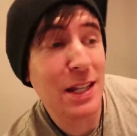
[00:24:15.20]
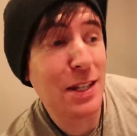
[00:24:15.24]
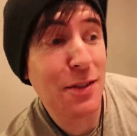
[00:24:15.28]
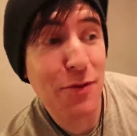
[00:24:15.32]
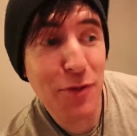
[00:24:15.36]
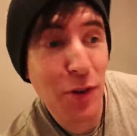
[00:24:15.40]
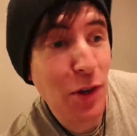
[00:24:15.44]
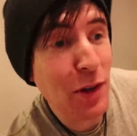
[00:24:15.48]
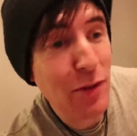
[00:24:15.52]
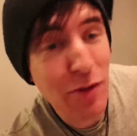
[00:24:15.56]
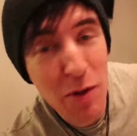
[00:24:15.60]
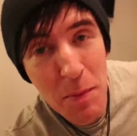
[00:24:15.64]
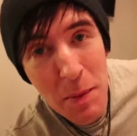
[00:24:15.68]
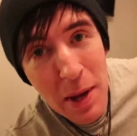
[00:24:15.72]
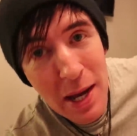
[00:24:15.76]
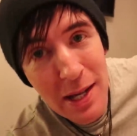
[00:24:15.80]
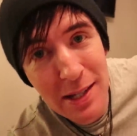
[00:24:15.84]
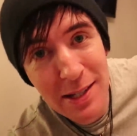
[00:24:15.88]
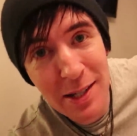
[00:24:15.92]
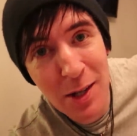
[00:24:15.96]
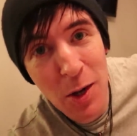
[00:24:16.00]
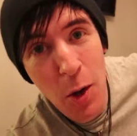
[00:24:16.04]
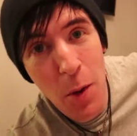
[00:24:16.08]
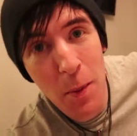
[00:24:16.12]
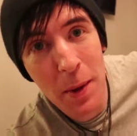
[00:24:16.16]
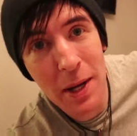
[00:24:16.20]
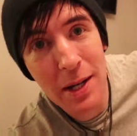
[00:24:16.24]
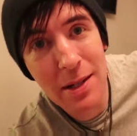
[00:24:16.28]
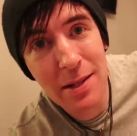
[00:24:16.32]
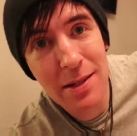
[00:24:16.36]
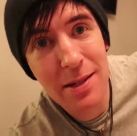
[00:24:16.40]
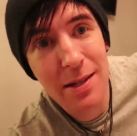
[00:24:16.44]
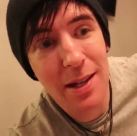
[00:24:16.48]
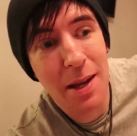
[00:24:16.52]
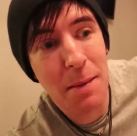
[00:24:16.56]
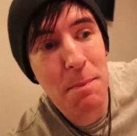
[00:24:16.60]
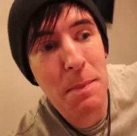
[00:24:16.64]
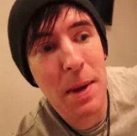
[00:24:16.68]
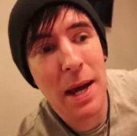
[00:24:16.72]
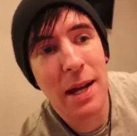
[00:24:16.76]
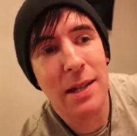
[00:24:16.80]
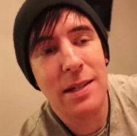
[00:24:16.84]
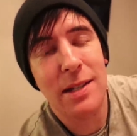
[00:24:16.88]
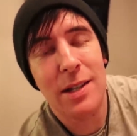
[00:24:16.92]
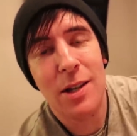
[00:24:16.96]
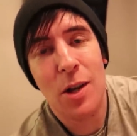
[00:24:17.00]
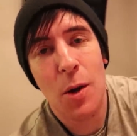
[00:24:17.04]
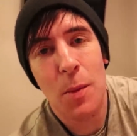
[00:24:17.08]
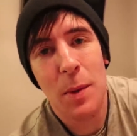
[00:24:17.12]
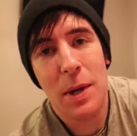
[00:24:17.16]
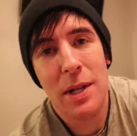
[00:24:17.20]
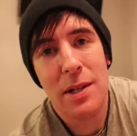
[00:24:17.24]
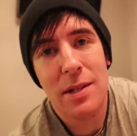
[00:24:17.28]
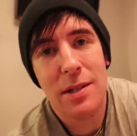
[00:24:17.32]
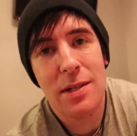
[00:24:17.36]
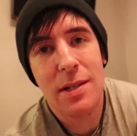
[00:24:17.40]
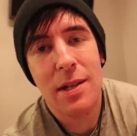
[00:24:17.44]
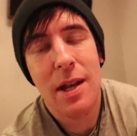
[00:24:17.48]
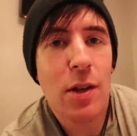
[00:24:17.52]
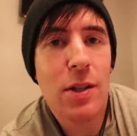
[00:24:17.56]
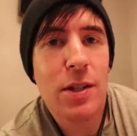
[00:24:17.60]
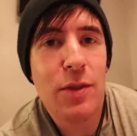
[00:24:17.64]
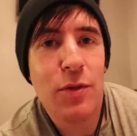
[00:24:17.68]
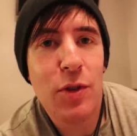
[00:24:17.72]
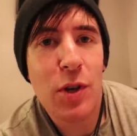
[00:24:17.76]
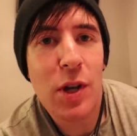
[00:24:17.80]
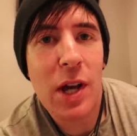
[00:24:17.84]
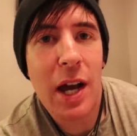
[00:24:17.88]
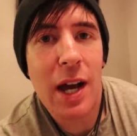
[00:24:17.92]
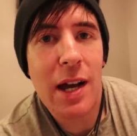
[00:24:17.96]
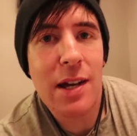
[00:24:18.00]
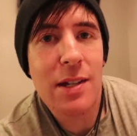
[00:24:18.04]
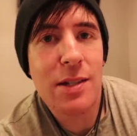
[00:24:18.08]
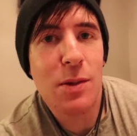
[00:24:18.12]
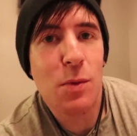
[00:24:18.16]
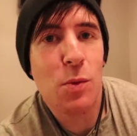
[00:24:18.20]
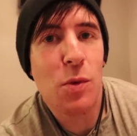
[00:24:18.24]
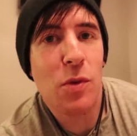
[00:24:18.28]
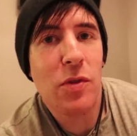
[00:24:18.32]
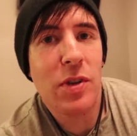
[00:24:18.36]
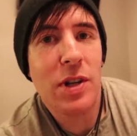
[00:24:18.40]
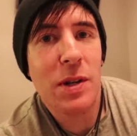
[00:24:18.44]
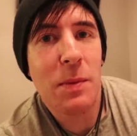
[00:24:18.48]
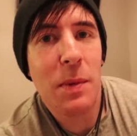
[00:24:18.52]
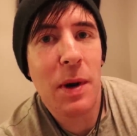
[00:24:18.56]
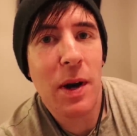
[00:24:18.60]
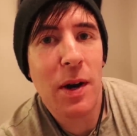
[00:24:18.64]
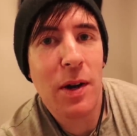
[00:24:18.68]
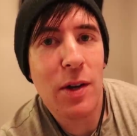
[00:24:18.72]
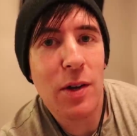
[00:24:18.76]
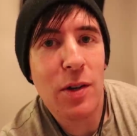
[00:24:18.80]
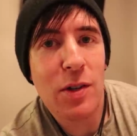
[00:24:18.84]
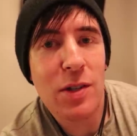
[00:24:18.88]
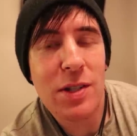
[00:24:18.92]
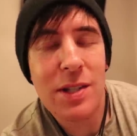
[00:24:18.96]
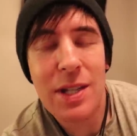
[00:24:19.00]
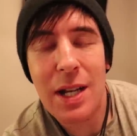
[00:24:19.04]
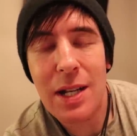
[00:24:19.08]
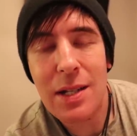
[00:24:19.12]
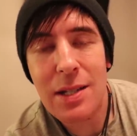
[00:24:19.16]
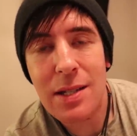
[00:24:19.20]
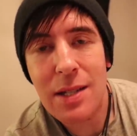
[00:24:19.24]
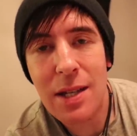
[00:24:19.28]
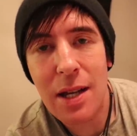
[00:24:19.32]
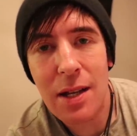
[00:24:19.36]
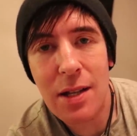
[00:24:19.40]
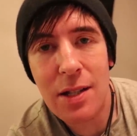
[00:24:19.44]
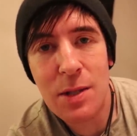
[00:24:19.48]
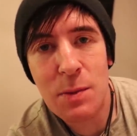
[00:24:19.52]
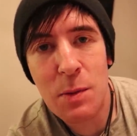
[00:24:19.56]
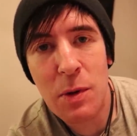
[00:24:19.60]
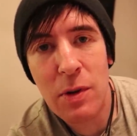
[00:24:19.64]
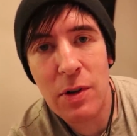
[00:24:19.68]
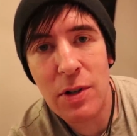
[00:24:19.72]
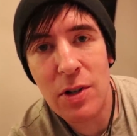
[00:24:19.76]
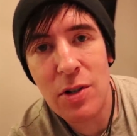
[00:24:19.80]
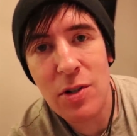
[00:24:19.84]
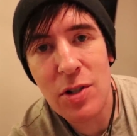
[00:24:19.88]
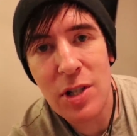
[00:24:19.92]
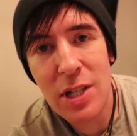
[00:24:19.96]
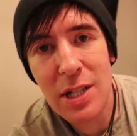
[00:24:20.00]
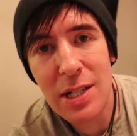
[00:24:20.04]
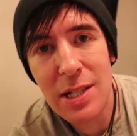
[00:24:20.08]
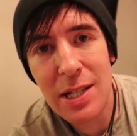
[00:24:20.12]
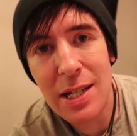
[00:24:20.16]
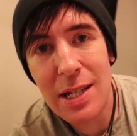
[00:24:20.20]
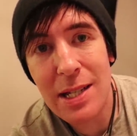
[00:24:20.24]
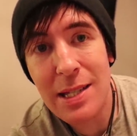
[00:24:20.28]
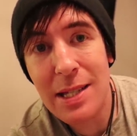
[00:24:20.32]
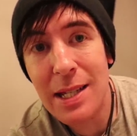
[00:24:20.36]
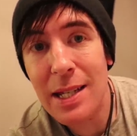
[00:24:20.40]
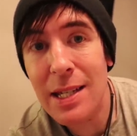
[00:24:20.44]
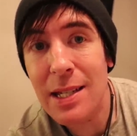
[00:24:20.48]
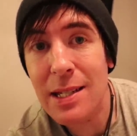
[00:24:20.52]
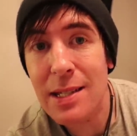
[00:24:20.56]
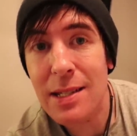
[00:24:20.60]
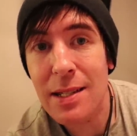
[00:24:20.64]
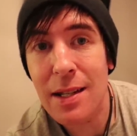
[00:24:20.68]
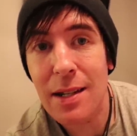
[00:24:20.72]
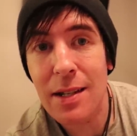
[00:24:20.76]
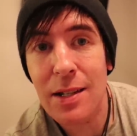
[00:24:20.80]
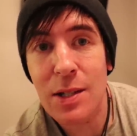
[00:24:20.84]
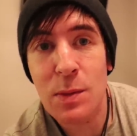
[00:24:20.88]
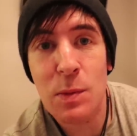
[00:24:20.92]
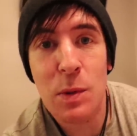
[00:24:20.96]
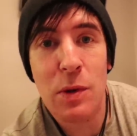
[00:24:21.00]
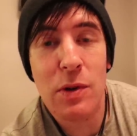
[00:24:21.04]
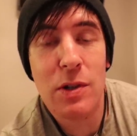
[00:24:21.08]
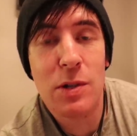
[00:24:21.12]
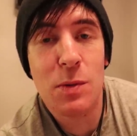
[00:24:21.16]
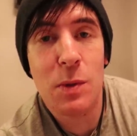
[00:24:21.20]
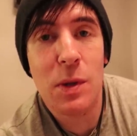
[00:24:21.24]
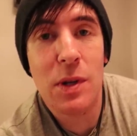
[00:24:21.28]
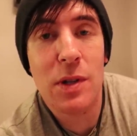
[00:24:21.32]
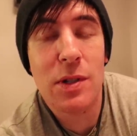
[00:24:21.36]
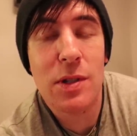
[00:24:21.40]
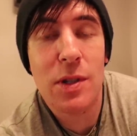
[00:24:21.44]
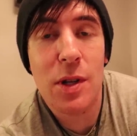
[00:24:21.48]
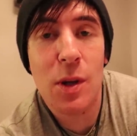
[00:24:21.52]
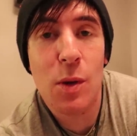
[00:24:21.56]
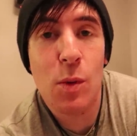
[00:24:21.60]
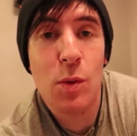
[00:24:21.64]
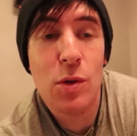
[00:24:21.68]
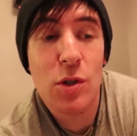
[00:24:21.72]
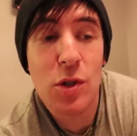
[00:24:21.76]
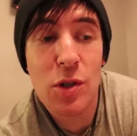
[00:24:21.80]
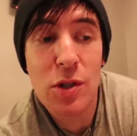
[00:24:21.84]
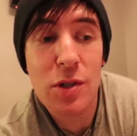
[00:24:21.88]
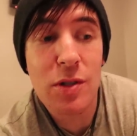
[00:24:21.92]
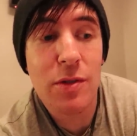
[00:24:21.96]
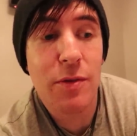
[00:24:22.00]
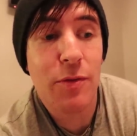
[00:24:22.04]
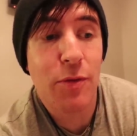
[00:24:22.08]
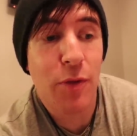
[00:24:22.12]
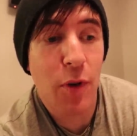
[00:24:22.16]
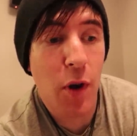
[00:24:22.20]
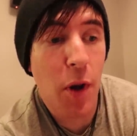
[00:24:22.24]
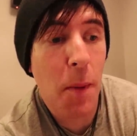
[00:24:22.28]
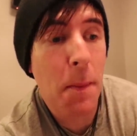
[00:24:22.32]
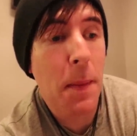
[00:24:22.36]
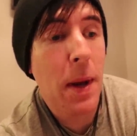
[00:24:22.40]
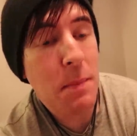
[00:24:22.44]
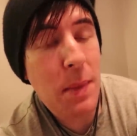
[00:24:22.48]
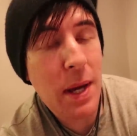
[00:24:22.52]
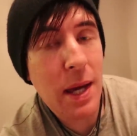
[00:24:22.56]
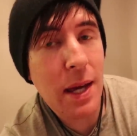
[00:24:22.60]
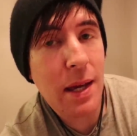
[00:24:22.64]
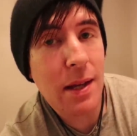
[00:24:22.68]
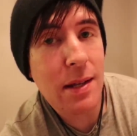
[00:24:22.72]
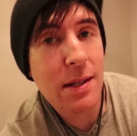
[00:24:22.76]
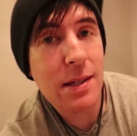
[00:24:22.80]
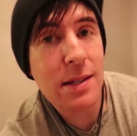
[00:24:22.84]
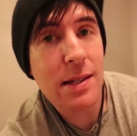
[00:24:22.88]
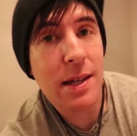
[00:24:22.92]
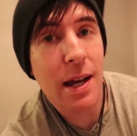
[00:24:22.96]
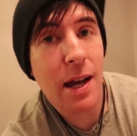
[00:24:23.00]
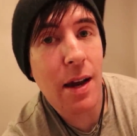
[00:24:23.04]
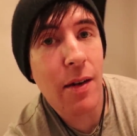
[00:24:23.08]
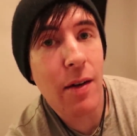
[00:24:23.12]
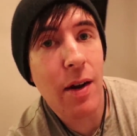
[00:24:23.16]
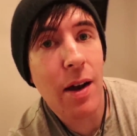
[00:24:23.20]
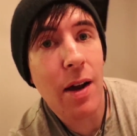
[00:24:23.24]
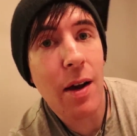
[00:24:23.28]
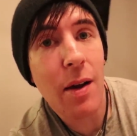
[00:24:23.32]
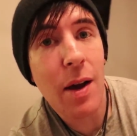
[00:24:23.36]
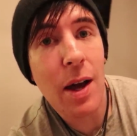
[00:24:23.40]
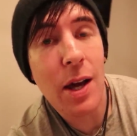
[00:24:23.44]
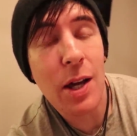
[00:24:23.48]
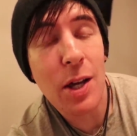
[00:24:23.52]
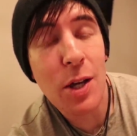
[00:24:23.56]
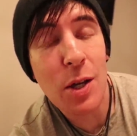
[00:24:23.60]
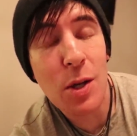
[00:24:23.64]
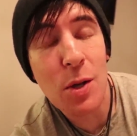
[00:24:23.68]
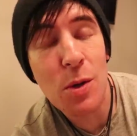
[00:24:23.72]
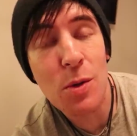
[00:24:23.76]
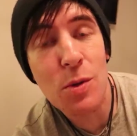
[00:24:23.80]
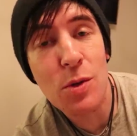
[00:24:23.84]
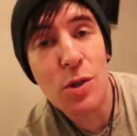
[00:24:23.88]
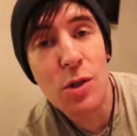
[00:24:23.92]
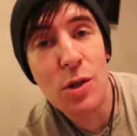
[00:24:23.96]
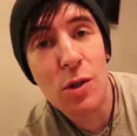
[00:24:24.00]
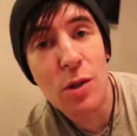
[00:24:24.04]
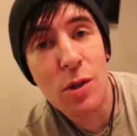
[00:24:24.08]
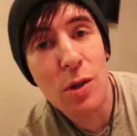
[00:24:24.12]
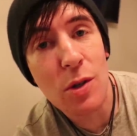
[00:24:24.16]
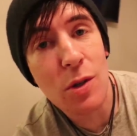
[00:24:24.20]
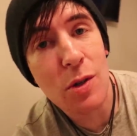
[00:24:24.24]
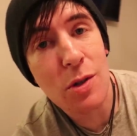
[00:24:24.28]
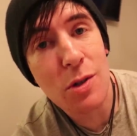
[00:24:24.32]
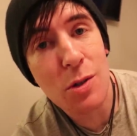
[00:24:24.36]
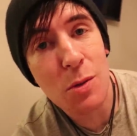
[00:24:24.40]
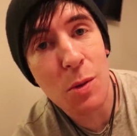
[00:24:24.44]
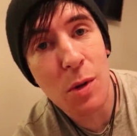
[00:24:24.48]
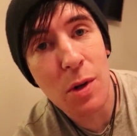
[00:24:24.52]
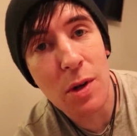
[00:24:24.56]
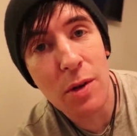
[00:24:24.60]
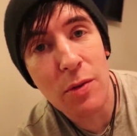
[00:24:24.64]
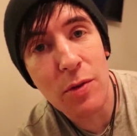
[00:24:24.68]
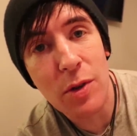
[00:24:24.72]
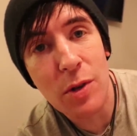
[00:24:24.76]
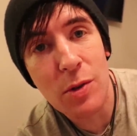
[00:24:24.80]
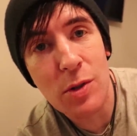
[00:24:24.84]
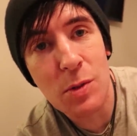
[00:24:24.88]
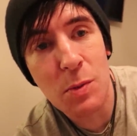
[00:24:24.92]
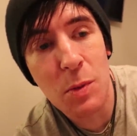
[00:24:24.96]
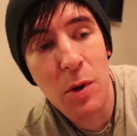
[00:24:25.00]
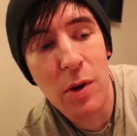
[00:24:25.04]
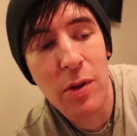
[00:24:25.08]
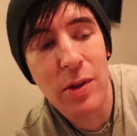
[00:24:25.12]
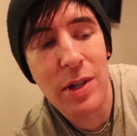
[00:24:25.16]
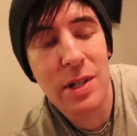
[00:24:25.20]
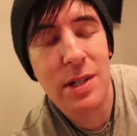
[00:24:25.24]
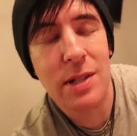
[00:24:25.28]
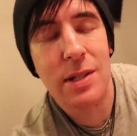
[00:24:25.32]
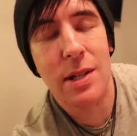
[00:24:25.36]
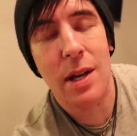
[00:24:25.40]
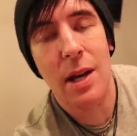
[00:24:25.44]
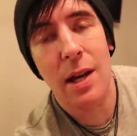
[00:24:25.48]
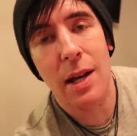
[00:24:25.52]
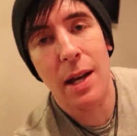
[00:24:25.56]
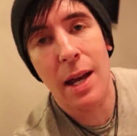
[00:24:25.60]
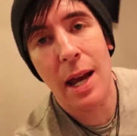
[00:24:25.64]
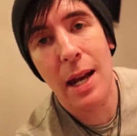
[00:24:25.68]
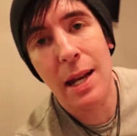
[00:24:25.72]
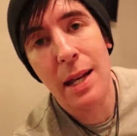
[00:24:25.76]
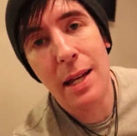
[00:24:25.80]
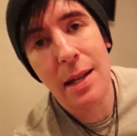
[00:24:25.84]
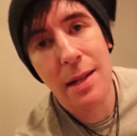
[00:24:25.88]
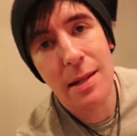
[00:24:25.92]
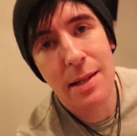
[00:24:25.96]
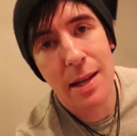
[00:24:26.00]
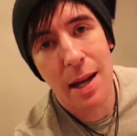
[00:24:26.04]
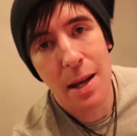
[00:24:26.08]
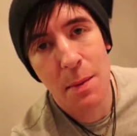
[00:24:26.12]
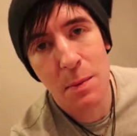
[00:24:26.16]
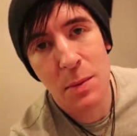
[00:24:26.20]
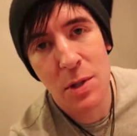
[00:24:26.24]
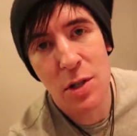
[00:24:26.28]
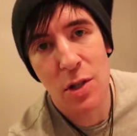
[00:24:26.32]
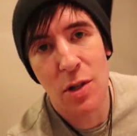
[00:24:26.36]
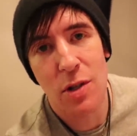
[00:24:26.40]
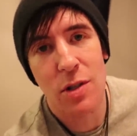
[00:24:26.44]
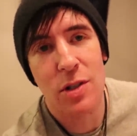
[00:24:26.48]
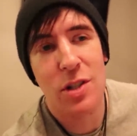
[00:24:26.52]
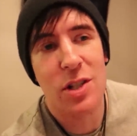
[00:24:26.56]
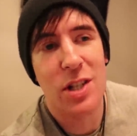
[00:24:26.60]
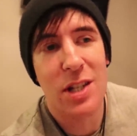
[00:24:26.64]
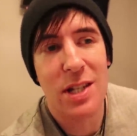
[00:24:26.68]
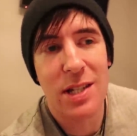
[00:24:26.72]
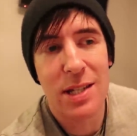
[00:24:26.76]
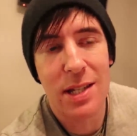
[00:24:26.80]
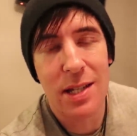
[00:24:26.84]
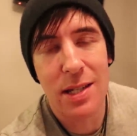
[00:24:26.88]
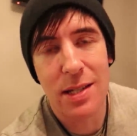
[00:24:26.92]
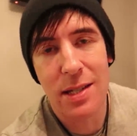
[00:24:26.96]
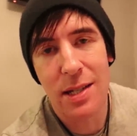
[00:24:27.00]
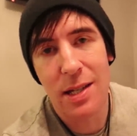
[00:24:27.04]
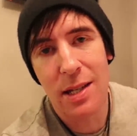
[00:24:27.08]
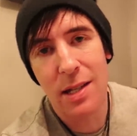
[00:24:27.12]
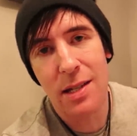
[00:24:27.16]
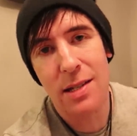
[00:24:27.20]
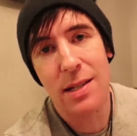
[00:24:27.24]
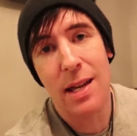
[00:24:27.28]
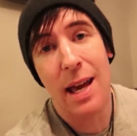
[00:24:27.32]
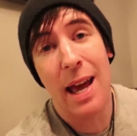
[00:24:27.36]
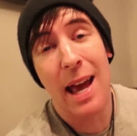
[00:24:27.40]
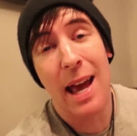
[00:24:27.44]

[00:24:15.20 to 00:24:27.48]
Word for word: It's full of amazing comments. Lots of you guys are worried about your SATs starting tomorrow and your GCSEs starting tomorrow as well, so just from me and Sarah, huge good luck to all of you tomorrow that's starting any exams, your GCSEs,